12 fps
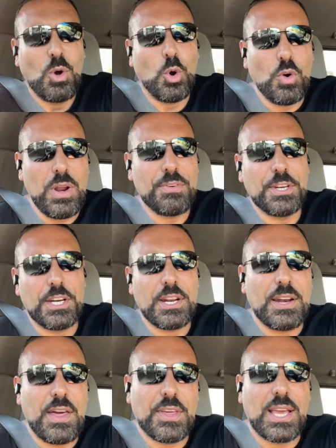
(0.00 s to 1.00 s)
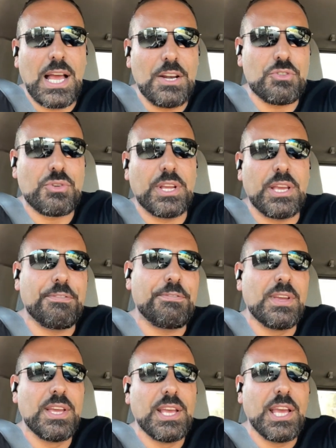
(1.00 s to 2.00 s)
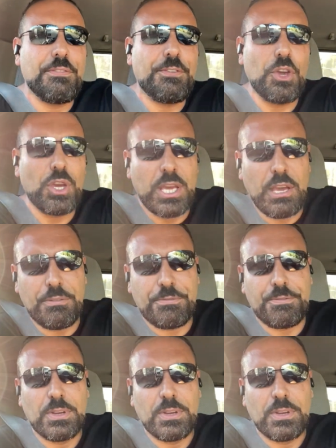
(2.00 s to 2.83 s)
or even in another country, if you give